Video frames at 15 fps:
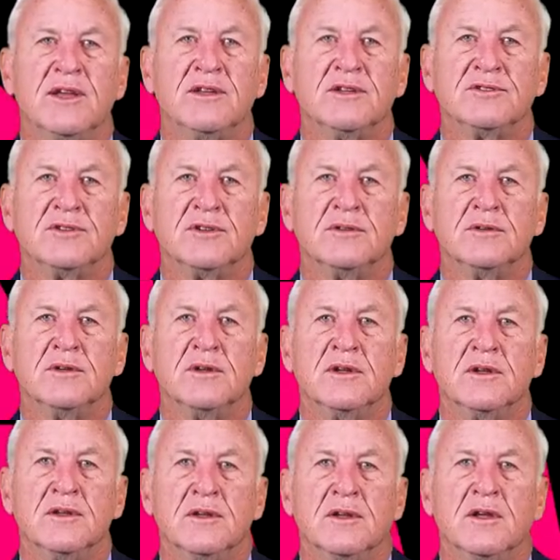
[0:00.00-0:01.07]
this too.
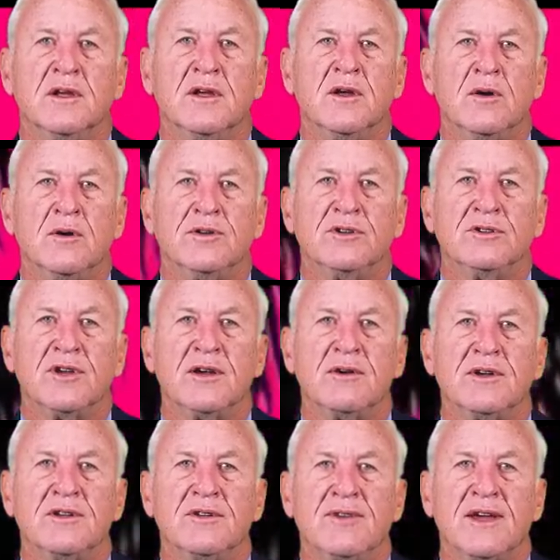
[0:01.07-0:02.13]

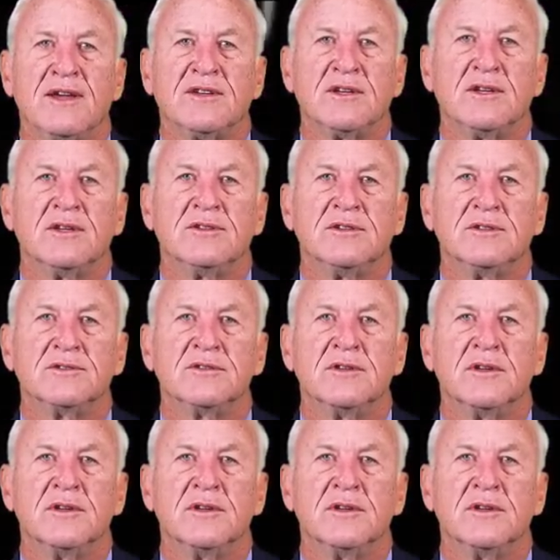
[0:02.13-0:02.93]
Auto-generate effect sequences.